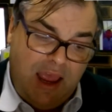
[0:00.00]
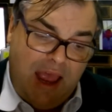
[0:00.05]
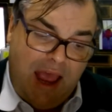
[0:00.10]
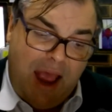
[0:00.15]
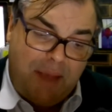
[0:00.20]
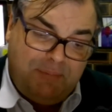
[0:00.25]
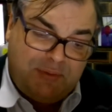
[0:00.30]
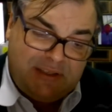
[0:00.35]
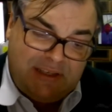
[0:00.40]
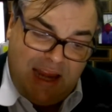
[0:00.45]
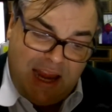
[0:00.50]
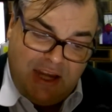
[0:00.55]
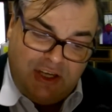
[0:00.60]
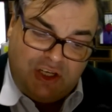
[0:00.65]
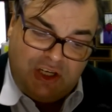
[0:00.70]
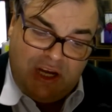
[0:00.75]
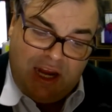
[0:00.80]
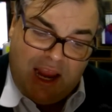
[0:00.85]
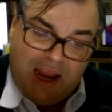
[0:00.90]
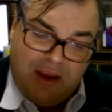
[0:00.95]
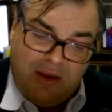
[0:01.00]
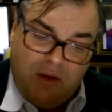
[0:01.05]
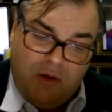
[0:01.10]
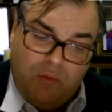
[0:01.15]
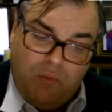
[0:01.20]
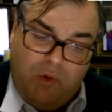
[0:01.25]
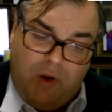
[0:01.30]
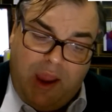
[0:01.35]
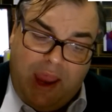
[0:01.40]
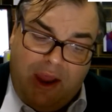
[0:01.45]
APPSTANTIATE
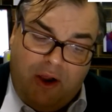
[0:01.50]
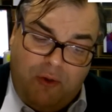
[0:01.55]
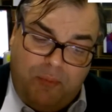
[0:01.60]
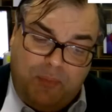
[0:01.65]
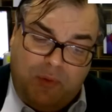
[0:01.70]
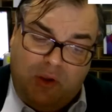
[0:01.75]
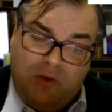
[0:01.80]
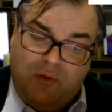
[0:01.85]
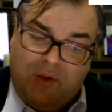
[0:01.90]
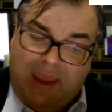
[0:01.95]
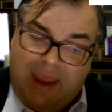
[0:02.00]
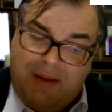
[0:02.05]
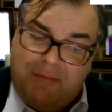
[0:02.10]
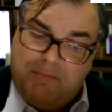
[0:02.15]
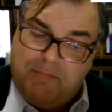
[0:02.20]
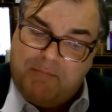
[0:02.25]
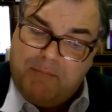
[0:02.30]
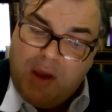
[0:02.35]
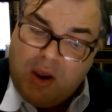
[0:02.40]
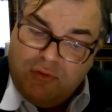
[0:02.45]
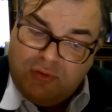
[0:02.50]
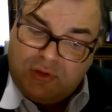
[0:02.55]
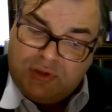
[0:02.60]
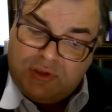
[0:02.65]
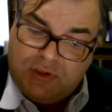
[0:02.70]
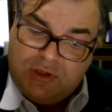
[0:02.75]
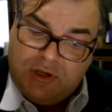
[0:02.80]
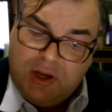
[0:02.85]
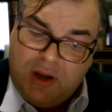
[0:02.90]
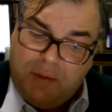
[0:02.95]
will help you get
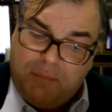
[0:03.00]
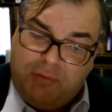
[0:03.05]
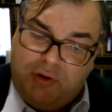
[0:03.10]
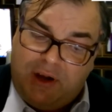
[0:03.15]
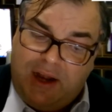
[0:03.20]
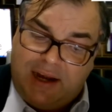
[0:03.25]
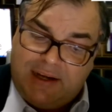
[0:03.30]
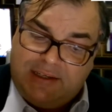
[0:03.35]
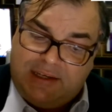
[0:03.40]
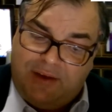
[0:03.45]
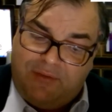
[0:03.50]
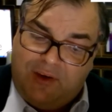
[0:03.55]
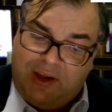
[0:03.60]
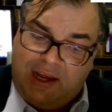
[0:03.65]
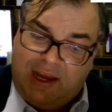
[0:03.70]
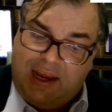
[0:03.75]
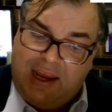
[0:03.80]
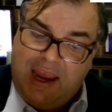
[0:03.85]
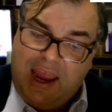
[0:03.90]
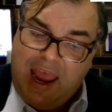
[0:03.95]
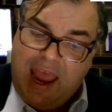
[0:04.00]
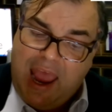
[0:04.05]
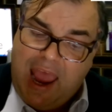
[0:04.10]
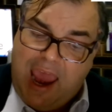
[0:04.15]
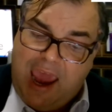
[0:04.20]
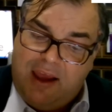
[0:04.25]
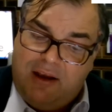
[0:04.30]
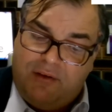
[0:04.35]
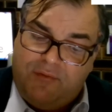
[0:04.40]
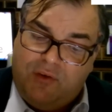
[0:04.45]
most productivity
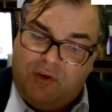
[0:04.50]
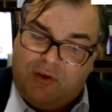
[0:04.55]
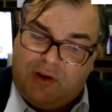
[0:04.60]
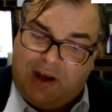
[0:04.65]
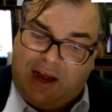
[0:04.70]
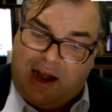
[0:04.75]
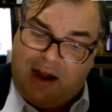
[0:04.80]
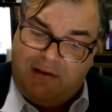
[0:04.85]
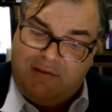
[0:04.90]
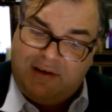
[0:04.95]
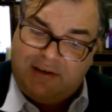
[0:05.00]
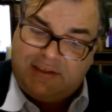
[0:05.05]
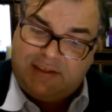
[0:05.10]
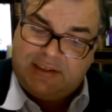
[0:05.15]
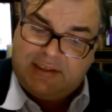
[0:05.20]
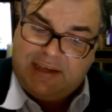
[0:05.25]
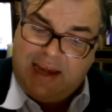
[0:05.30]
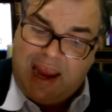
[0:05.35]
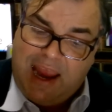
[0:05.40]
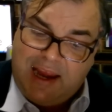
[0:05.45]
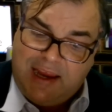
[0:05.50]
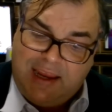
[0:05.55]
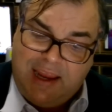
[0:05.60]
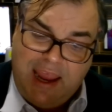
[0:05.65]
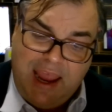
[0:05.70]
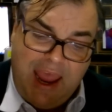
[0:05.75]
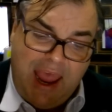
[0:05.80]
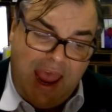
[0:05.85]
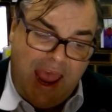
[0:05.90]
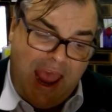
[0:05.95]
out of your current stack
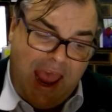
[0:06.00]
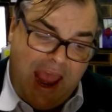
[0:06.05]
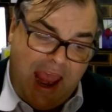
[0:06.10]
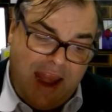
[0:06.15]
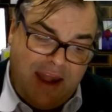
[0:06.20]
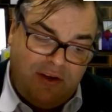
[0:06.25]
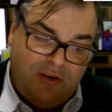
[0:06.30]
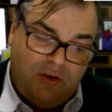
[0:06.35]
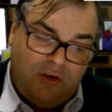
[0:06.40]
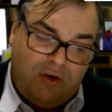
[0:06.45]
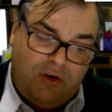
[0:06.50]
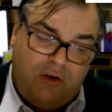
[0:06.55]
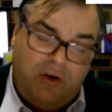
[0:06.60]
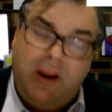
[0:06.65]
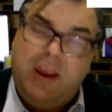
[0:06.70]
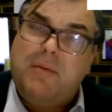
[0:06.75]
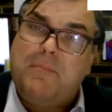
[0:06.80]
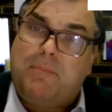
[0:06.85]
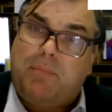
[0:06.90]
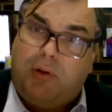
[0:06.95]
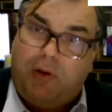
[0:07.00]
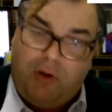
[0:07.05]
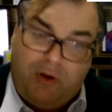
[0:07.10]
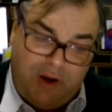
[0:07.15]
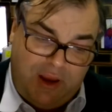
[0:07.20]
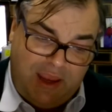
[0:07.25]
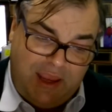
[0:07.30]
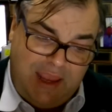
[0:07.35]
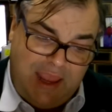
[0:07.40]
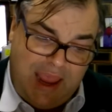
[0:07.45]
and or
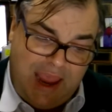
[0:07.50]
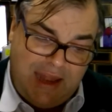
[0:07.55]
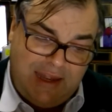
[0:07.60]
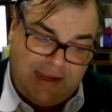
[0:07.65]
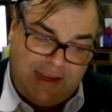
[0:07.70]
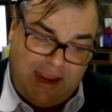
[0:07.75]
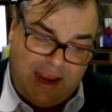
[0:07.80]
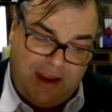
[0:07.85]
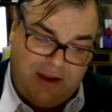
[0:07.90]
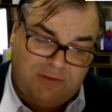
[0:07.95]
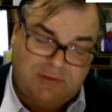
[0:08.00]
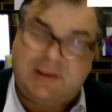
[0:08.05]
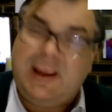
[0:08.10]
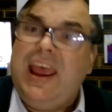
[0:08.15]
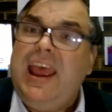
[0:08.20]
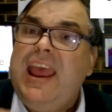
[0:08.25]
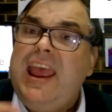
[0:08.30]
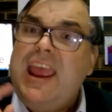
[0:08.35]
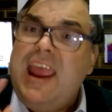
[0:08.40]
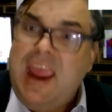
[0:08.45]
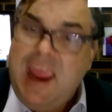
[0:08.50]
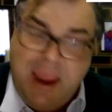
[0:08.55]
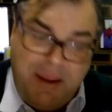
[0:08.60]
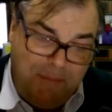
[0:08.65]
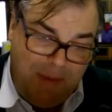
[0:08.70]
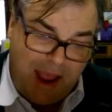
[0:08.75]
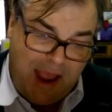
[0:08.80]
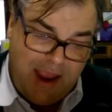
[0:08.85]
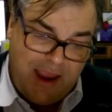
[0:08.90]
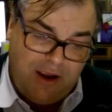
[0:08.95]
employee headcount.
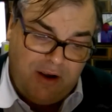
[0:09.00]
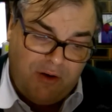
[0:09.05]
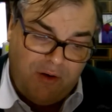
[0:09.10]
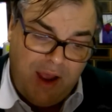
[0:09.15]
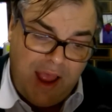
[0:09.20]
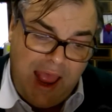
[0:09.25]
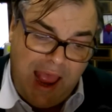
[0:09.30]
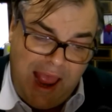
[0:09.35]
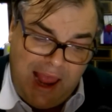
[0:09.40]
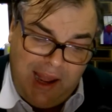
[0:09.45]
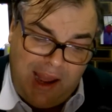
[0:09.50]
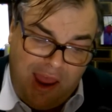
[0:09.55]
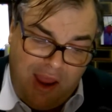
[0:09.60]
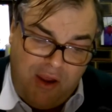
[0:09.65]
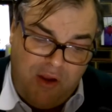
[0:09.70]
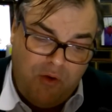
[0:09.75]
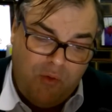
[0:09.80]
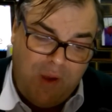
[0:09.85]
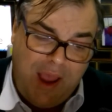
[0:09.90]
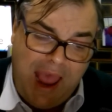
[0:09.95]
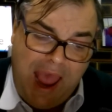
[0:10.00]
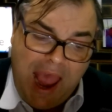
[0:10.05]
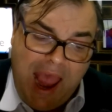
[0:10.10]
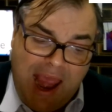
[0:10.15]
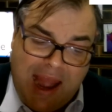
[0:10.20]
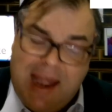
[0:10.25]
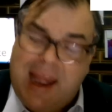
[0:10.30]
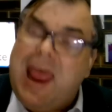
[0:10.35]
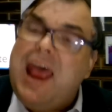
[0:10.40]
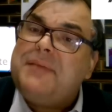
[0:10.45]
Email hello
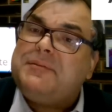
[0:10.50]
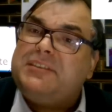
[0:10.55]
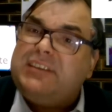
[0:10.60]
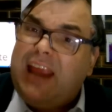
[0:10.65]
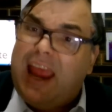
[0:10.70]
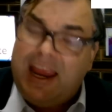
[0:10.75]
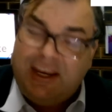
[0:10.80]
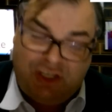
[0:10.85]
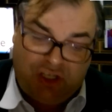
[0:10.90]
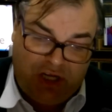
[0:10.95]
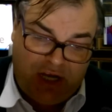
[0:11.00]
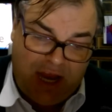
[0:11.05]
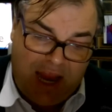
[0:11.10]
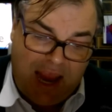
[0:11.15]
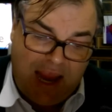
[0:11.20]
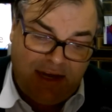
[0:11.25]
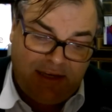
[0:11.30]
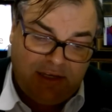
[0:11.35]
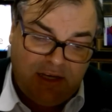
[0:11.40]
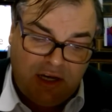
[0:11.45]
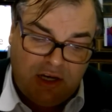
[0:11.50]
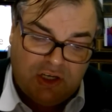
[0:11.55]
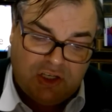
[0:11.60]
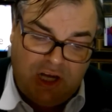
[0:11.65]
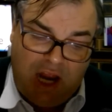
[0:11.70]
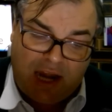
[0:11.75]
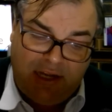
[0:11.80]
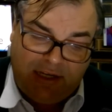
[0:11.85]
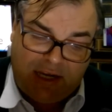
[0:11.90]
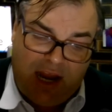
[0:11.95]
at
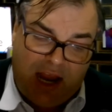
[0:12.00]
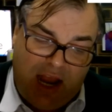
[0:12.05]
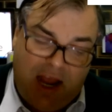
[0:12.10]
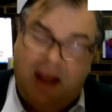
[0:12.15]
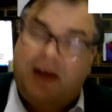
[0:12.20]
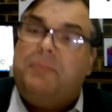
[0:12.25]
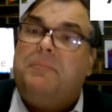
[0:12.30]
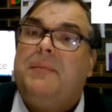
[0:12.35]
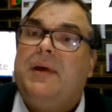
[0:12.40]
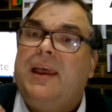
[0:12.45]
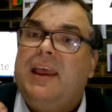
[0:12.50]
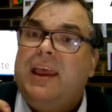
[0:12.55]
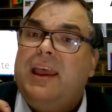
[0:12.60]
APPSTANTIATE.com.